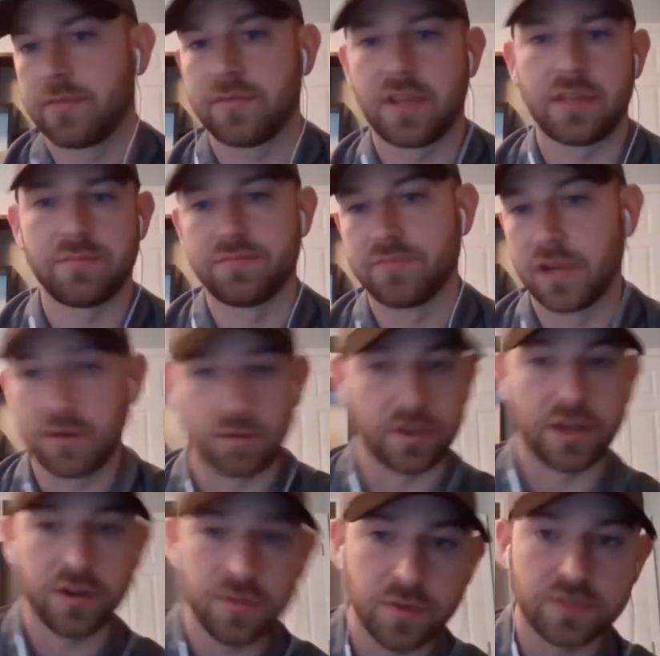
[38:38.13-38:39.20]
They probably don't
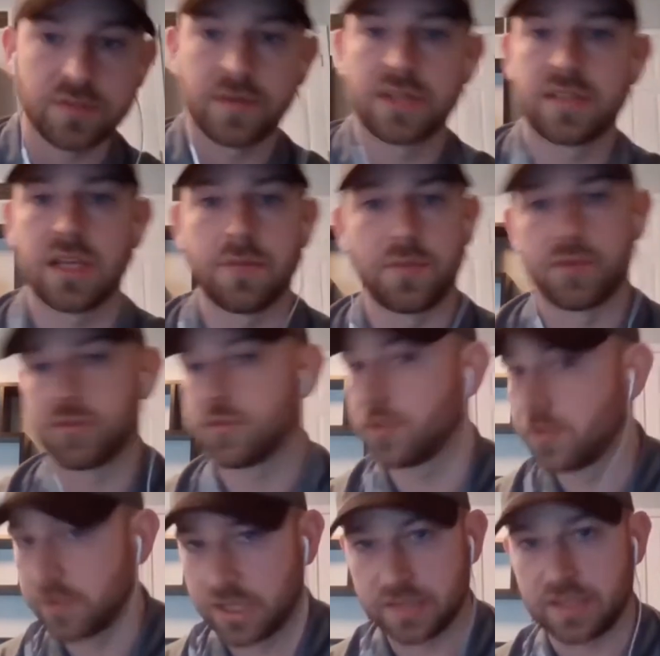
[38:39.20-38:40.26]
care as much about that, but
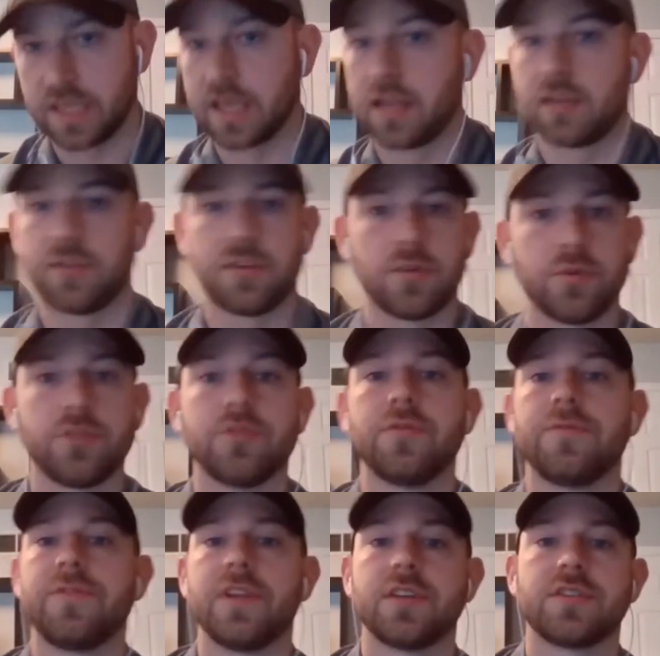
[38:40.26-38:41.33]
certainly at the end, we're
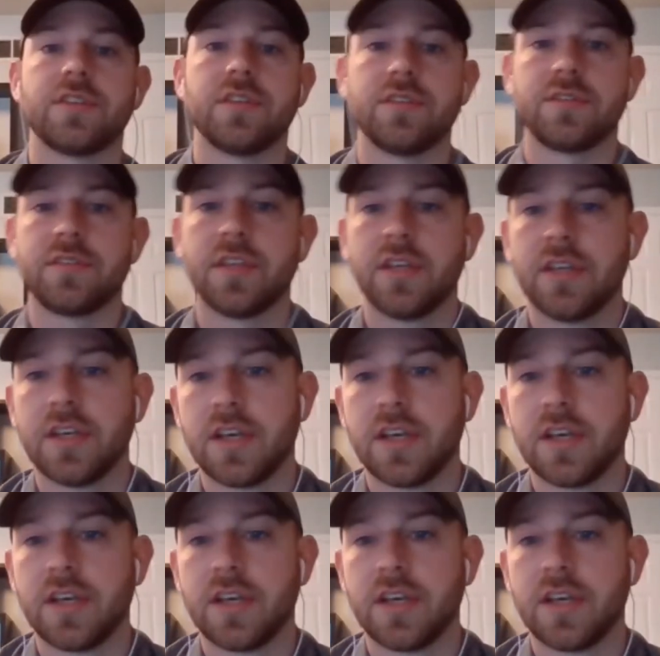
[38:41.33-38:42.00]
doing finishes,